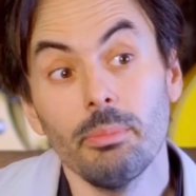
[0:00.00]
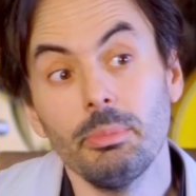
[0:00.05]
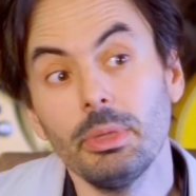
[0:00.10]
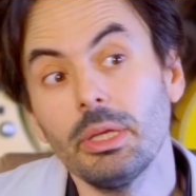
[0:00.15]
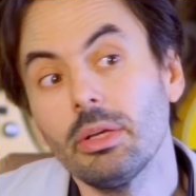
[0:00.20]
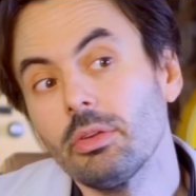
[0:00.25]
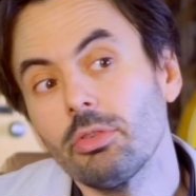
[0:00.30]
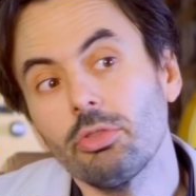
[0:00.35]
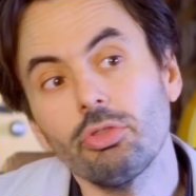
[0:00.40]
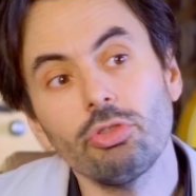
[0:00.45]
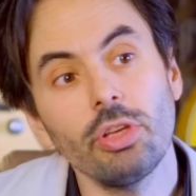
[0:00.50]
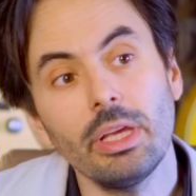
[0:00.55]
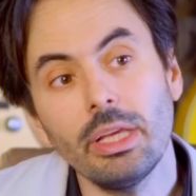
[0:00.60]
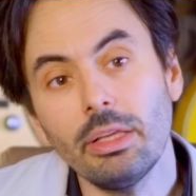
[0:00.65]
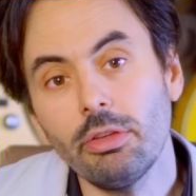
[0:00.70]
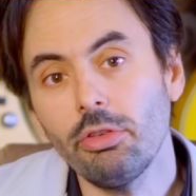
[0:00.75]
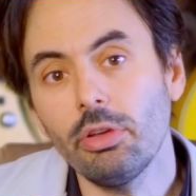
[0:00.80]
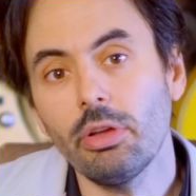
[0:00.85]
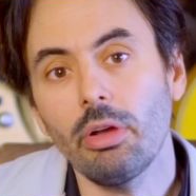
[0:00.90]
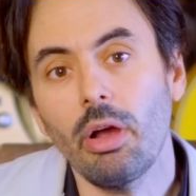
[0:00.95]
Because
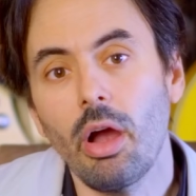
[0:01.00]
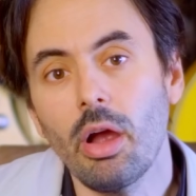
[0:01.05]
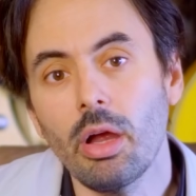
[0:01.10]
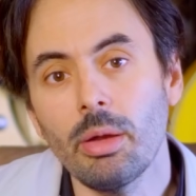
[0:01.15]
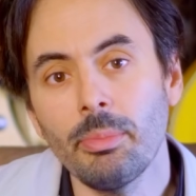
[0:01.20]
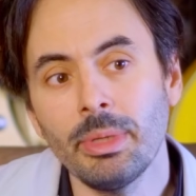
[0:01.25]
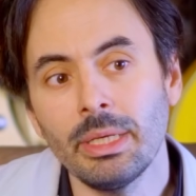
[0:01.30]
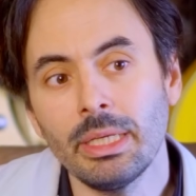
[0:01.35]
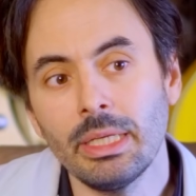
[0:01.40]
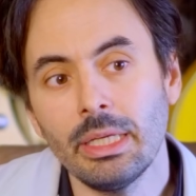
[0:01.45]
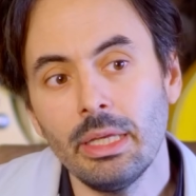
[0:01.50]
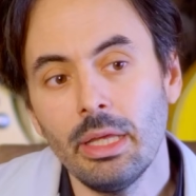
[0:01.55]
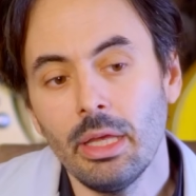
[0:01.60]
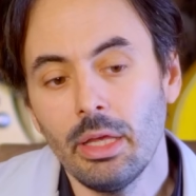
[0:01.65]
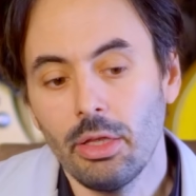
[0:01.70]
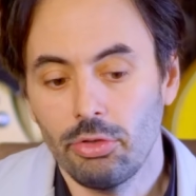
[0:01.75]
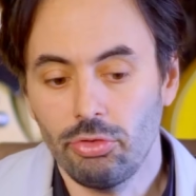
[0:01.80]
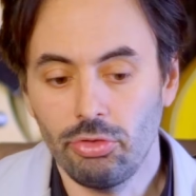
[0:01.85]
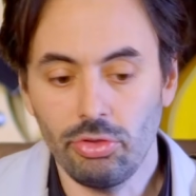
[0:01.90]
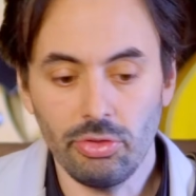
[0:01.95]
changing harmony
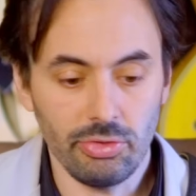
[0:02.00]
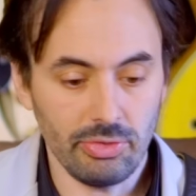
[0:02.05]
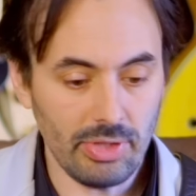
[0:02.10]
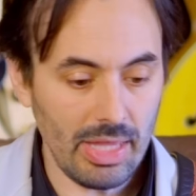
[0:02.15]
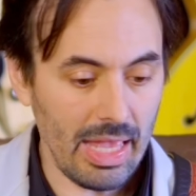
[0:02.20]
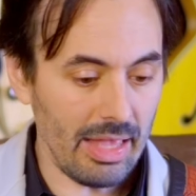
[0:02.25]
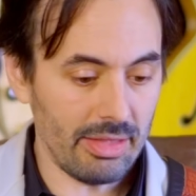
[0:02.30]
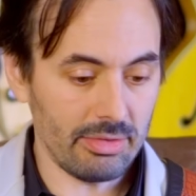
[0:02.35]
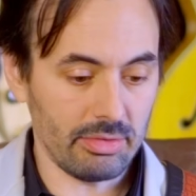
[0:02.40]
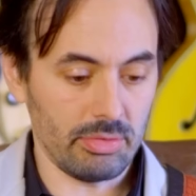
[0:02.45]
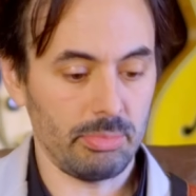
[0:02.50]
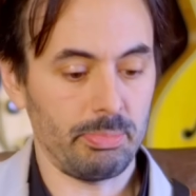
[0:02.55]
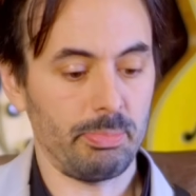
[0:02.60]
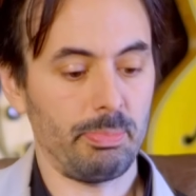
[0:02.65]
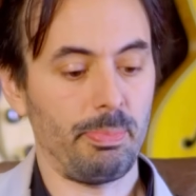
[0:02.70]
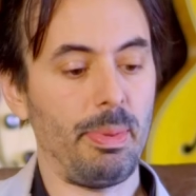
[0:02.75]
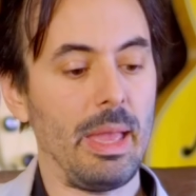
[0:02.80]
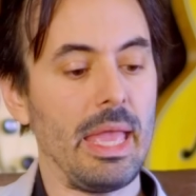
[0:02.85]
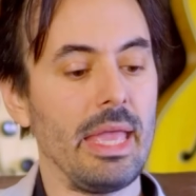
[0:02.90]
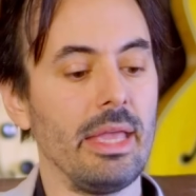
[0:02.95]
just has a
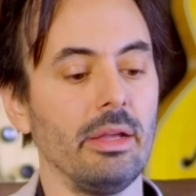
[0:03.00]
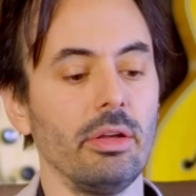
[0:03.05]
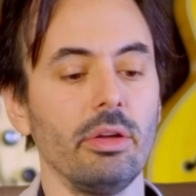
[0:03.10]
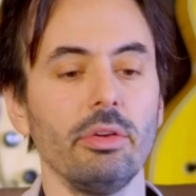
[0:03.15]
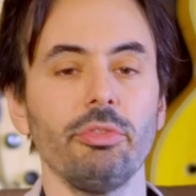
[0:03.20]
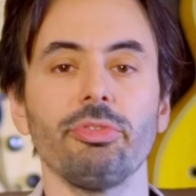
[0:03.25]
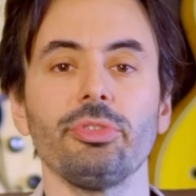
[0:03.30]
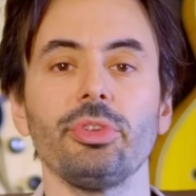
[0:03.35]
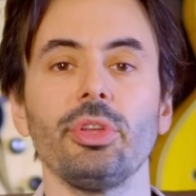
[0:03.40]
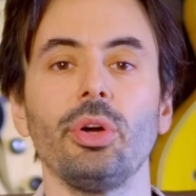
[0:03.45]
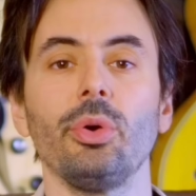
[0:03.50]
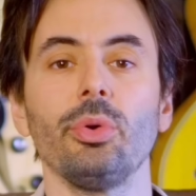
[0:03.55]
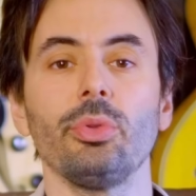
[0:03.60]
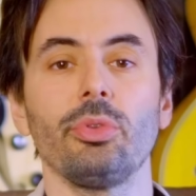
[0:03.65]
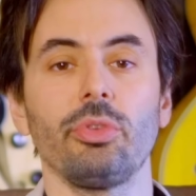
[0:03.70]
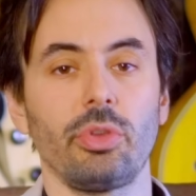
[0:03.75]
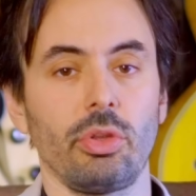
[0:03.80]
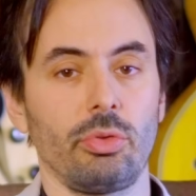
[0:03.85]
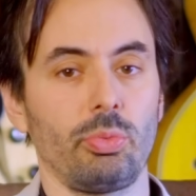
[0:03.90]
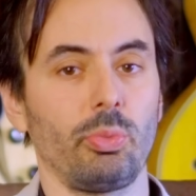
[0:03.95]
bank of
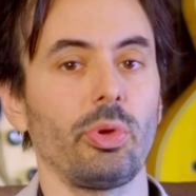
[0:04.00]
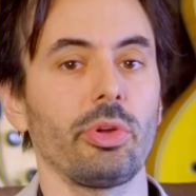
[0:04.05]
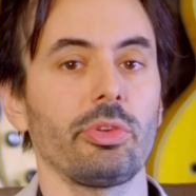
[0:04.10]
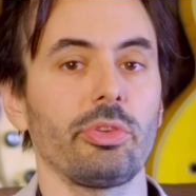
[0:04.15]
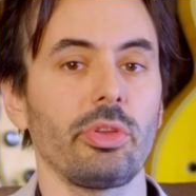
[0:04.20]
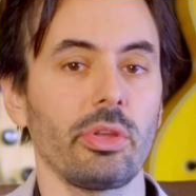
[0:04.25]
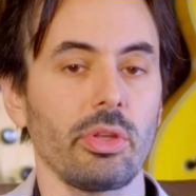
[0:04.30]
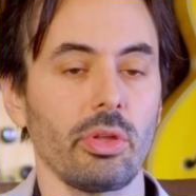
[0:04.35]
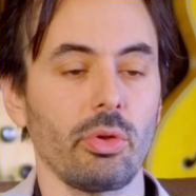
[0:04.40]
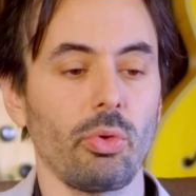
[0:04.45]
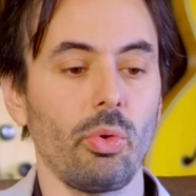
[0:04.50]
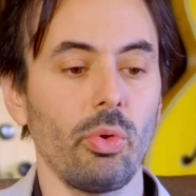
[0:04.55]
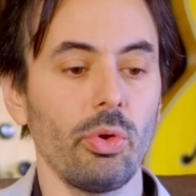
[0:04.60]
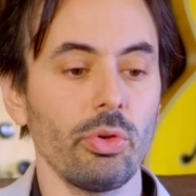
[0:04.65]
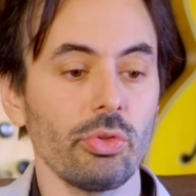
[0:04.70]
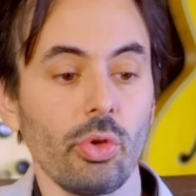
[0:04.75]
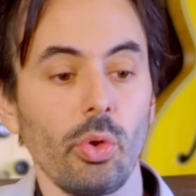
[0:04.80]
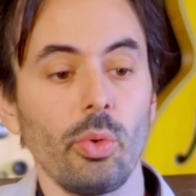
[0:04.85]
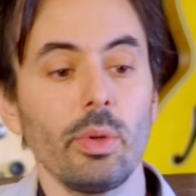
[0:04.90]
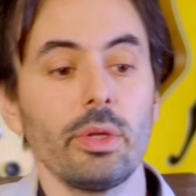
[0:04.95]
notes that works on the
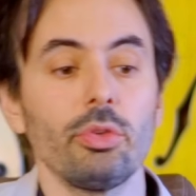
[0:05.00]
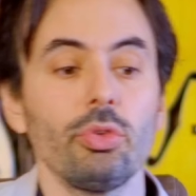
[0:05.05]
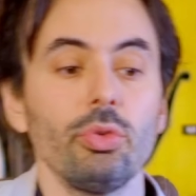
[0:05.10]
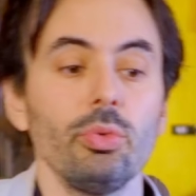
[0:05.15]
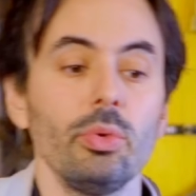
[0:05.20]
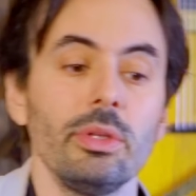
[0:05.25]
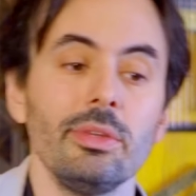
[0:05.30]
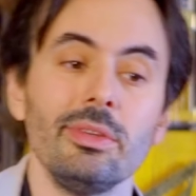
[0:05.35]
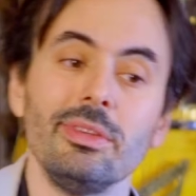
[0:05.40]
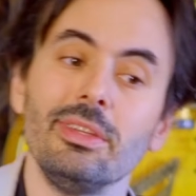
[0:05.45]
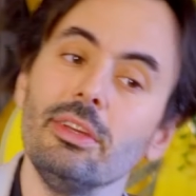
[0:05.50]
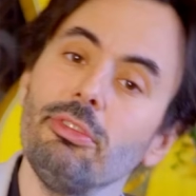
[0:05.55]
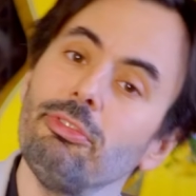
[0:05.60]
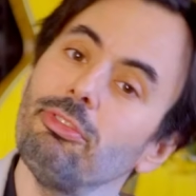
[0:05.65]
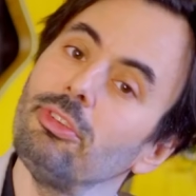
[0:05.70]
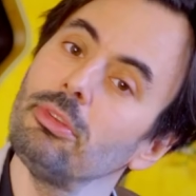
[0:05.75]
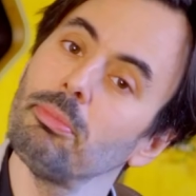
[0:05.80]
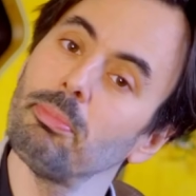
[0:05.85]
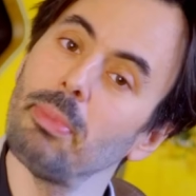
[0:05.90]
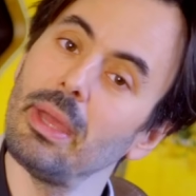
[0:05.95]
chord going to a
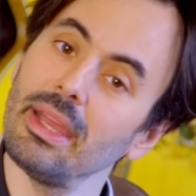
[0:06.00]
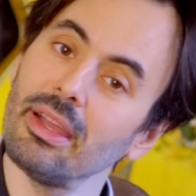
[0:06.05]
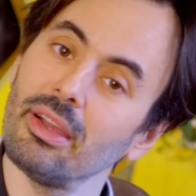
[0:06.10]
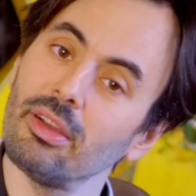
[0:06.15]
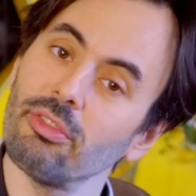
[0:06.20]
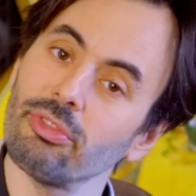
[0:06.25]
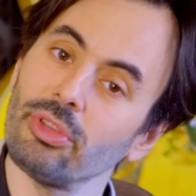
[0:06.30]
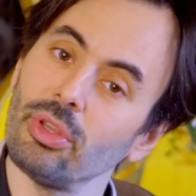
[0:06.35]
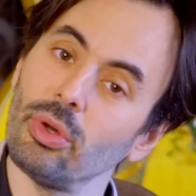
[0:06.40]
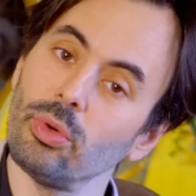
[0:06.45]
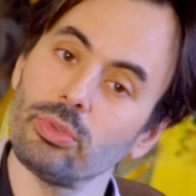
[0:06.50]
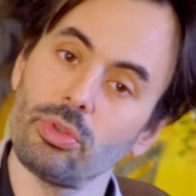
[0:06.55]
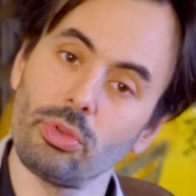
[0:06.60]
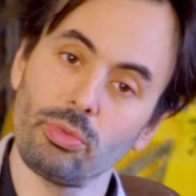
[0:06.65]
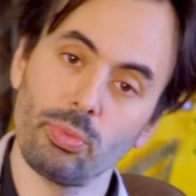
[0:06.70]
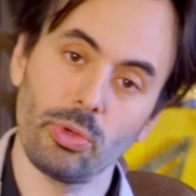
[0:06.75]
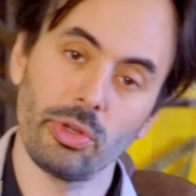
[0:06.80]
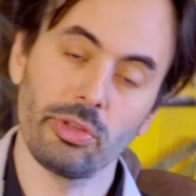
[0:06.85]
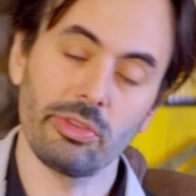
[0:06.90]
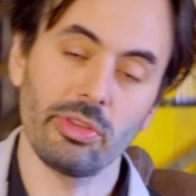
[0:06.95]
different bank of note
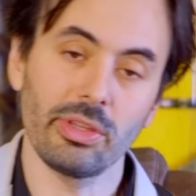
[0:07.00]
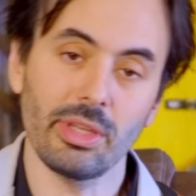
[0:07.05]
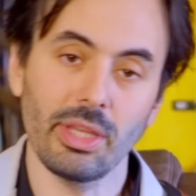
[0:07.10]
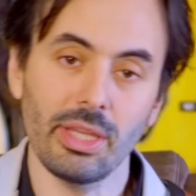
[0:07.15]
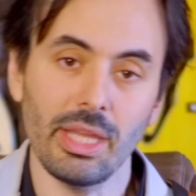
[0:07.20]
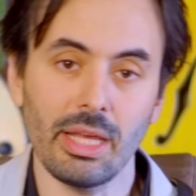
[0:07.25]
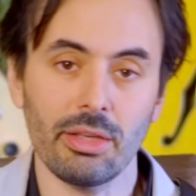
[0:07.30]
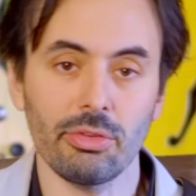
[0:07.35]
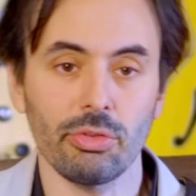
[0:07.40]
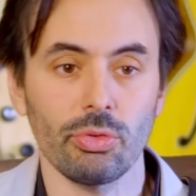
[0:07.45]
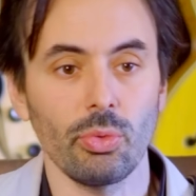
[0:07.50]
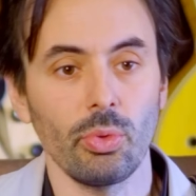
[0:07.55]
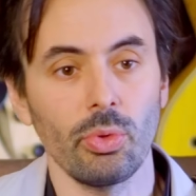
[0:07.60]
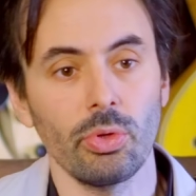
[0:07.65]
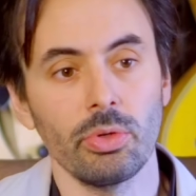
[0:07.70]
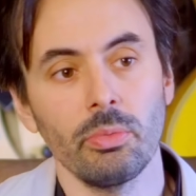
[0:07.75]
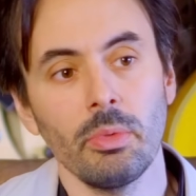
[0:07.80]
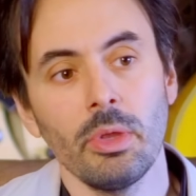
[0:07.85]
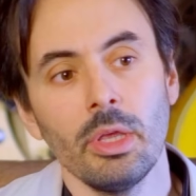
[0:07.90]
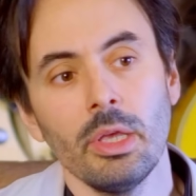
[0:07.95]
that works on the next
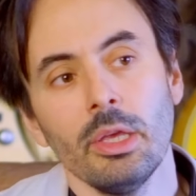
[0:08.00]
chord.